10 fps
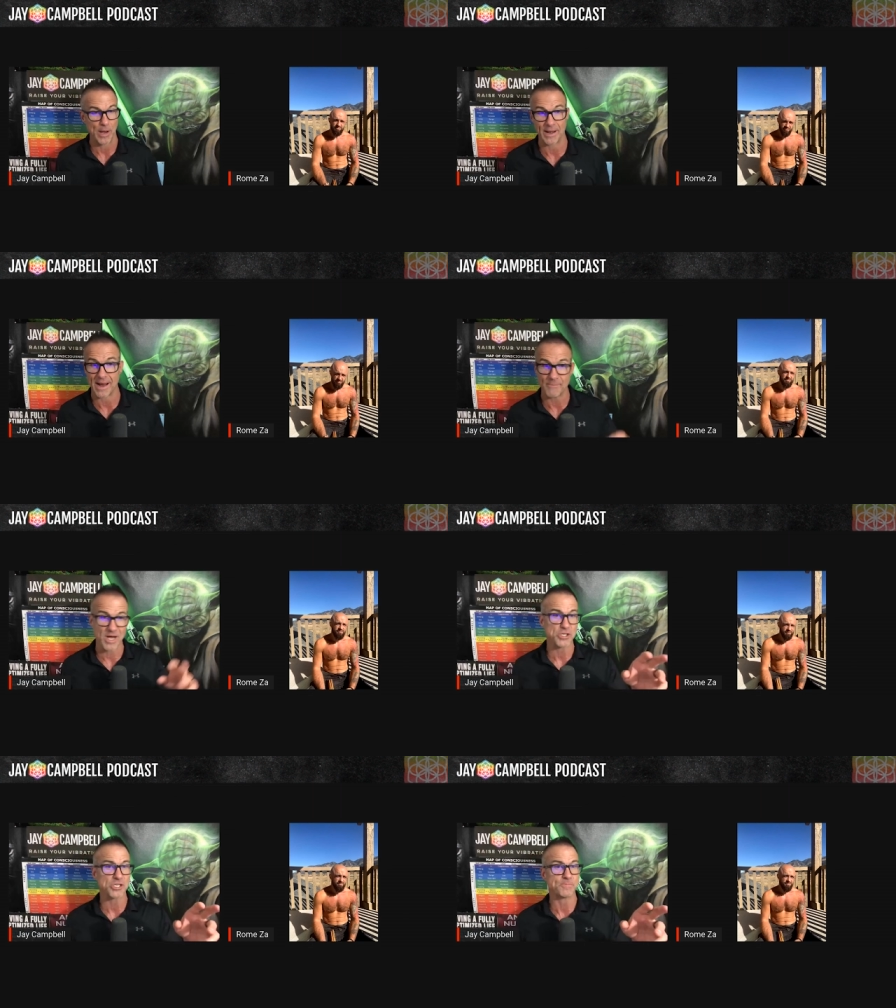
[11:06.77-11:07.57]
And I'm
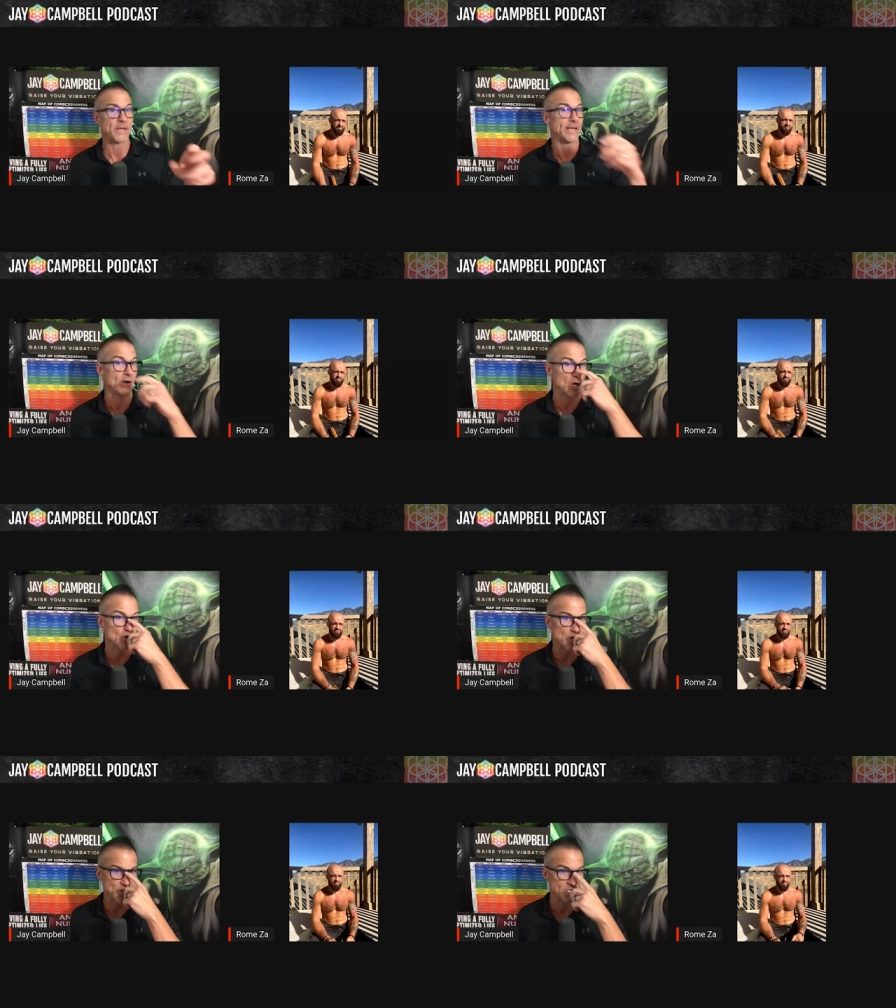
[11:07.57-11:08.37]
not just picking on
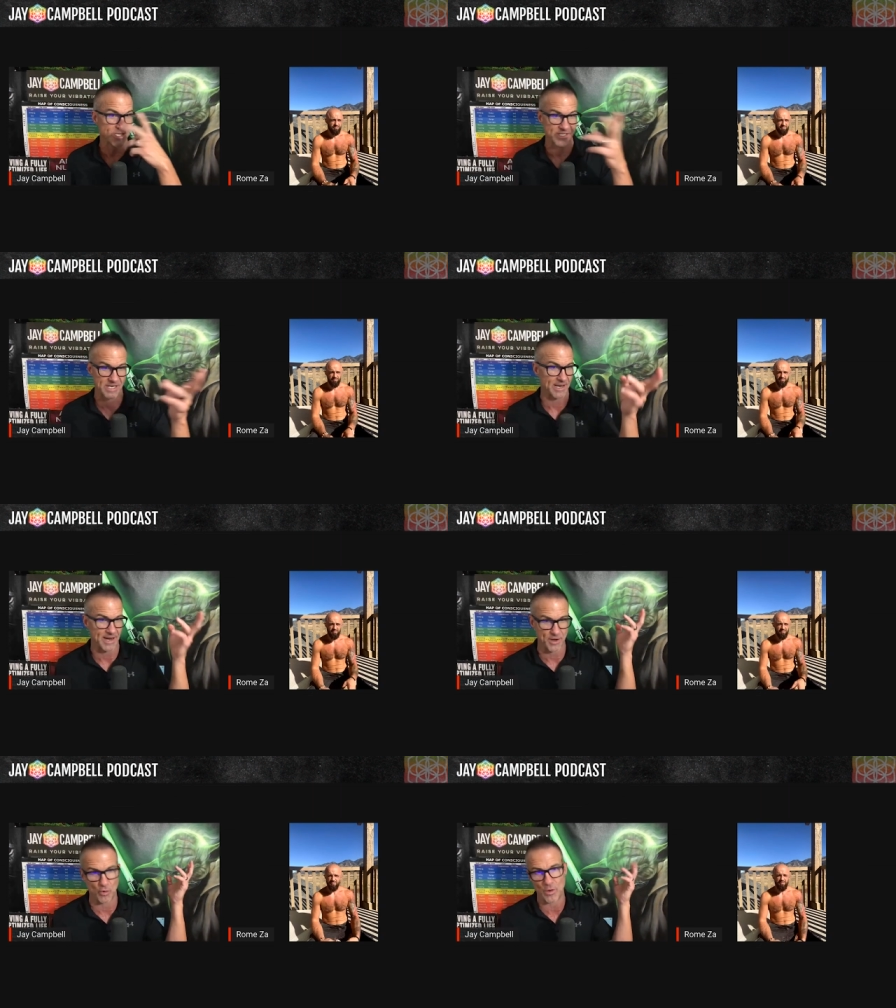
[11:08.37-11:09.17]
Christians because, again,
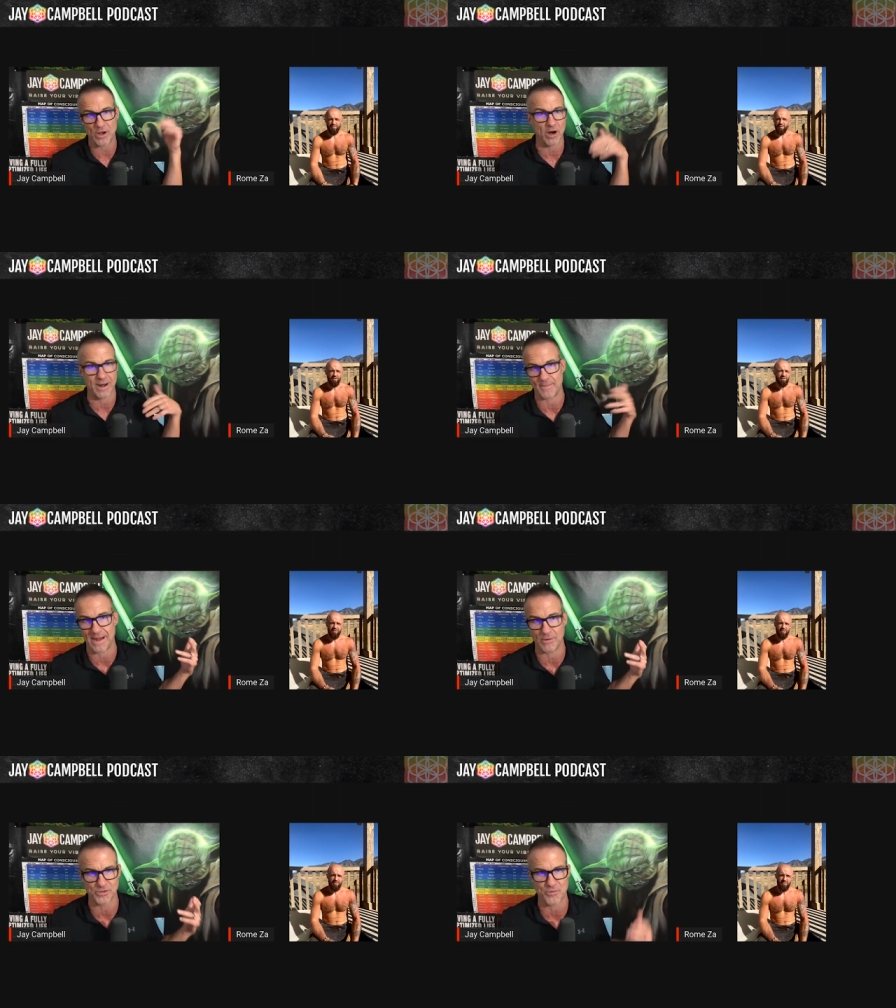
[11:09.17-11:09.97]
I know we are. I mean,
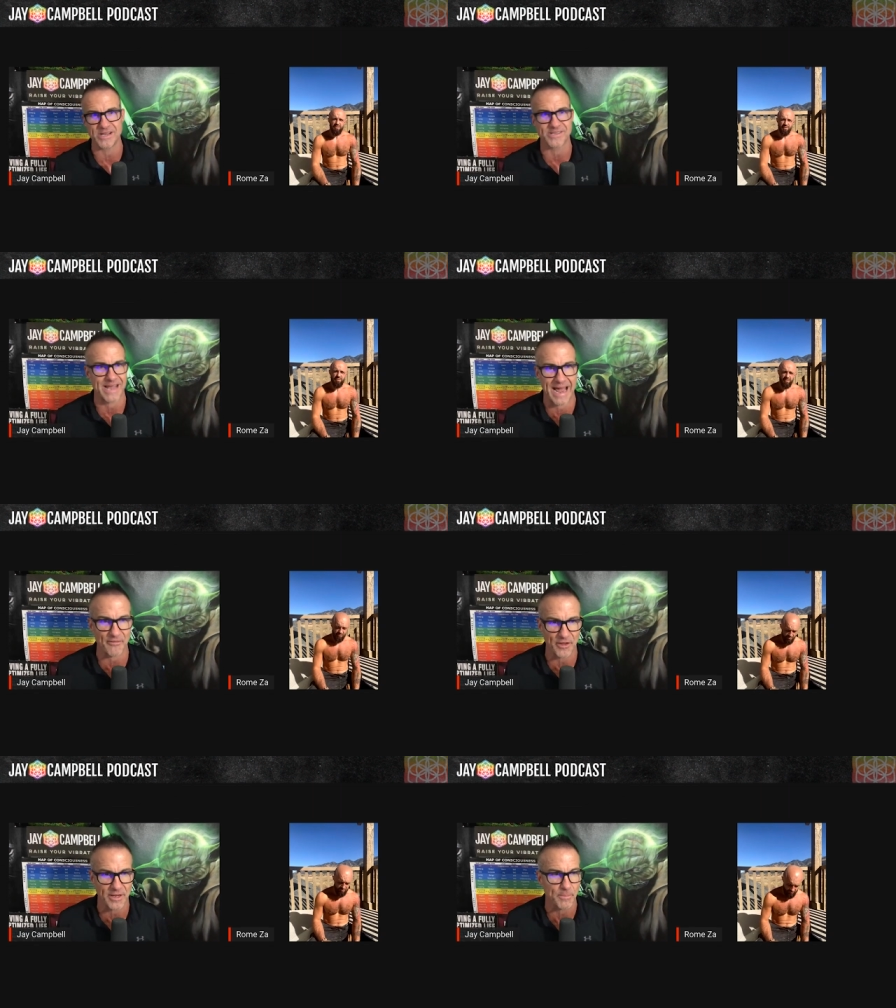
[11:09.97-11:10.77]
I was raised
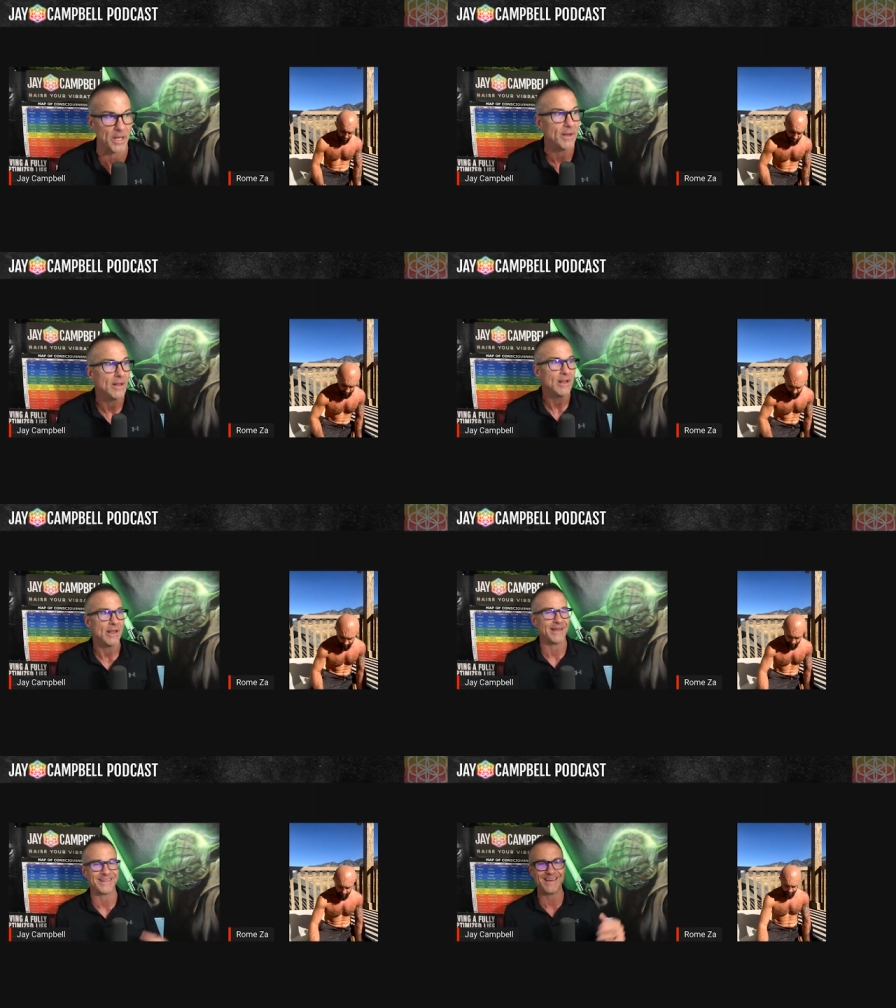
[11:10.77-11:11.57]
Catholic, but
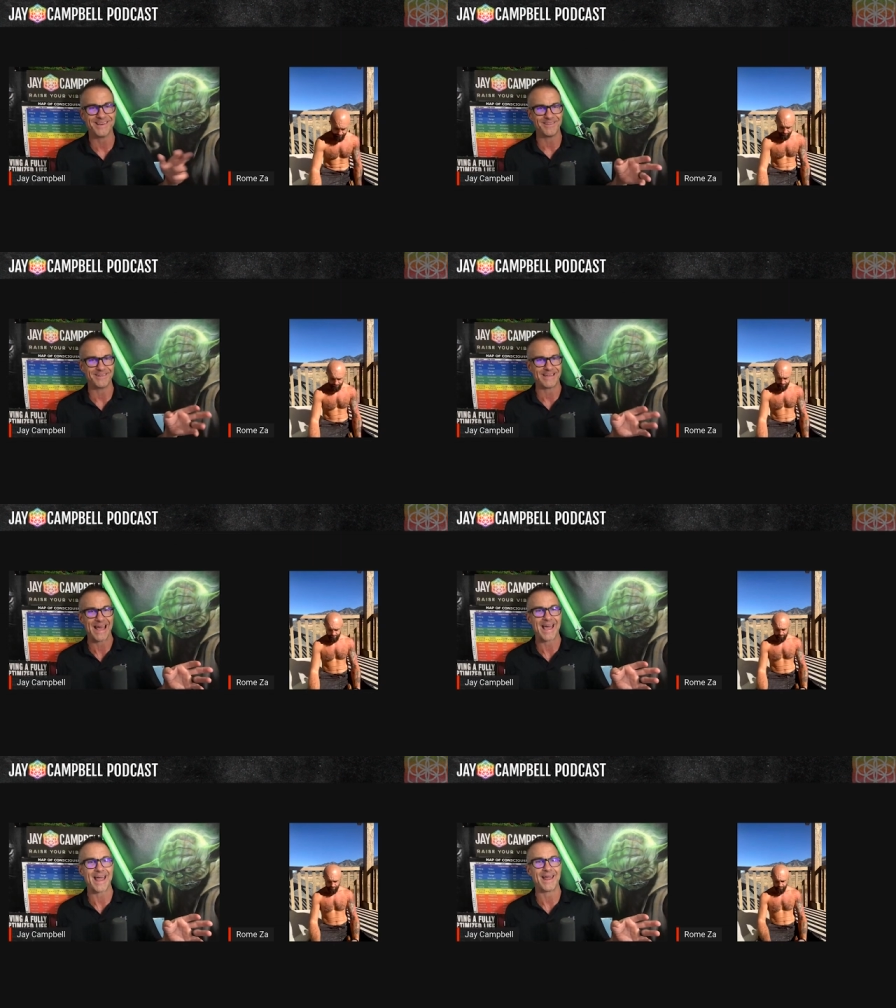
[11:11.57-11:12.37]
at the end of the
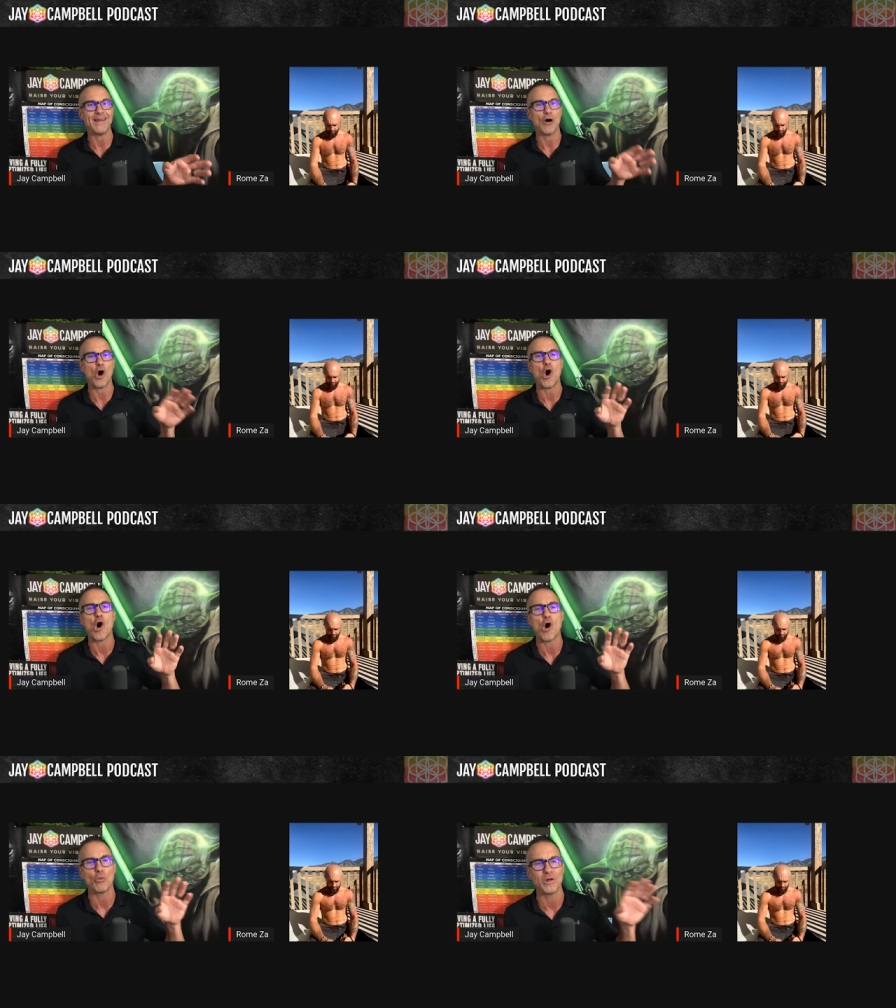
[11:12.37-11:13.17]
day,
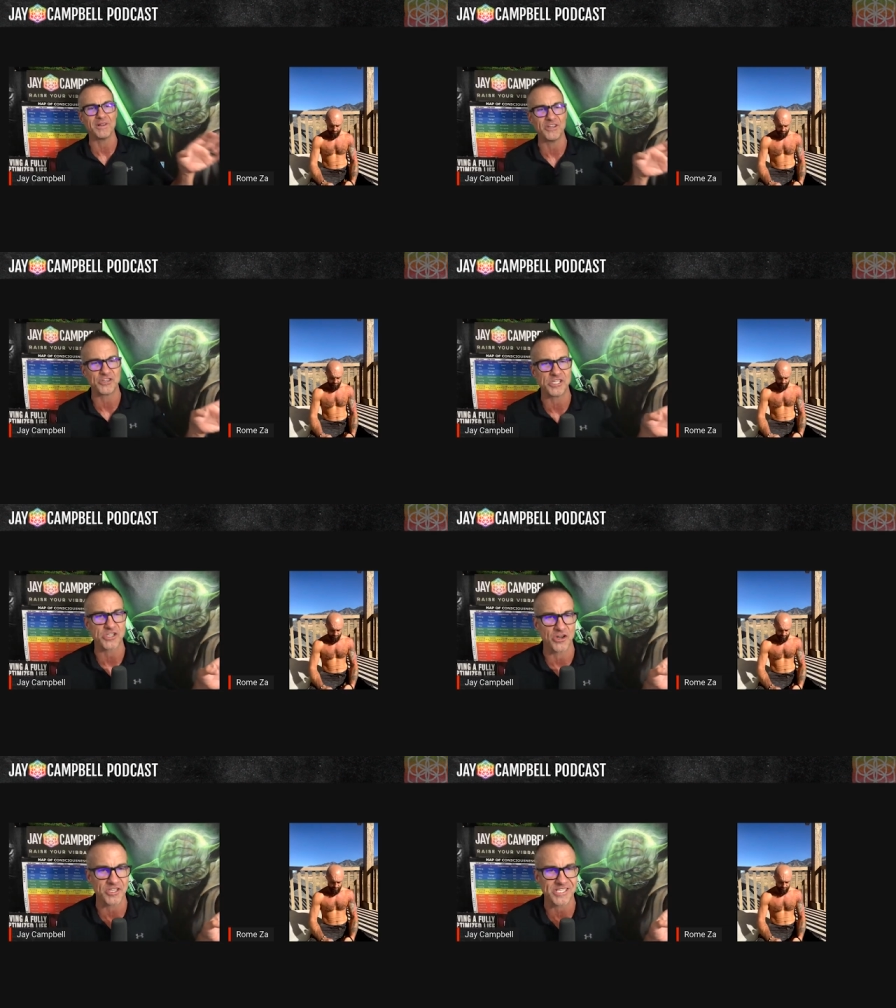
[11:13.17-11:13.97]
all
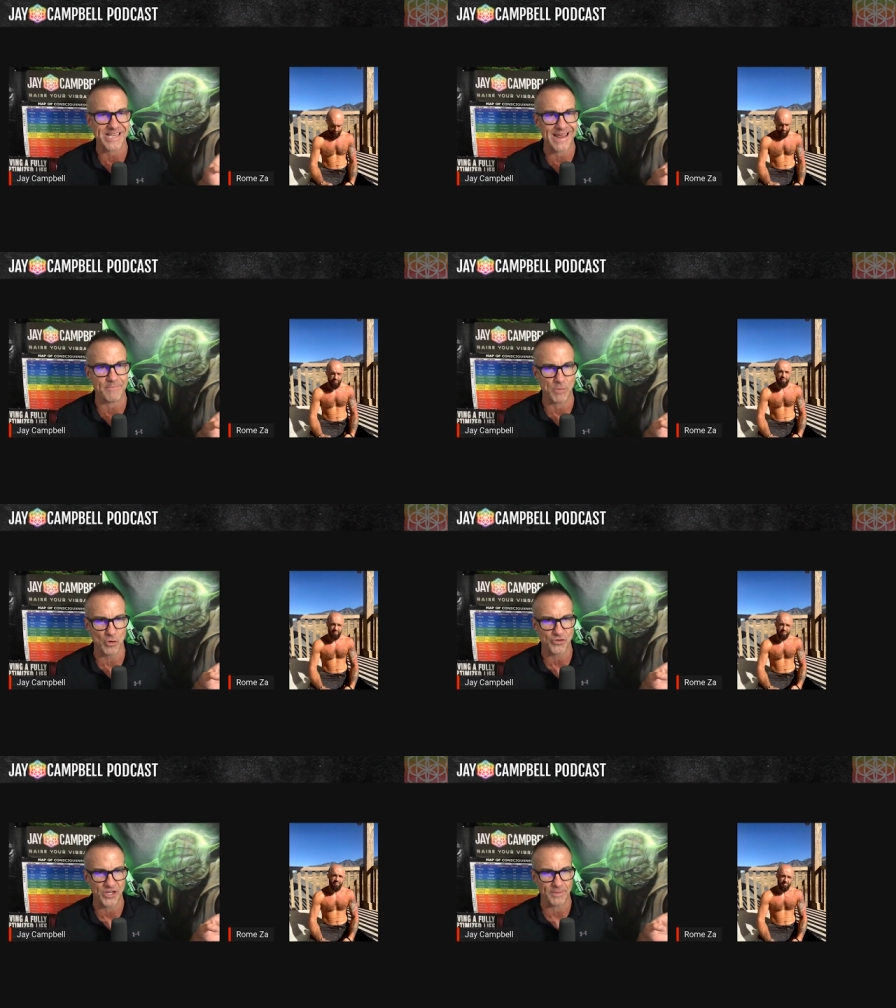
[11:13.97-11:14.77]
religions are the same
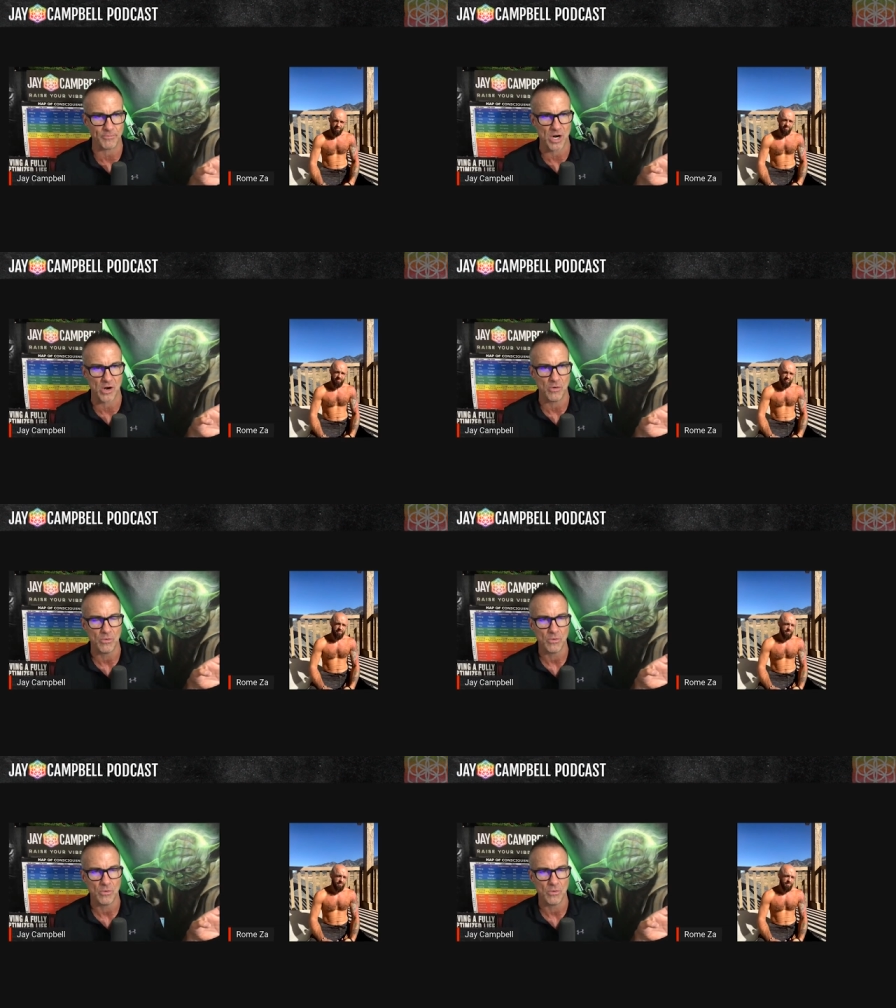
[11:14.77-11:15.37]
bullshit, bro.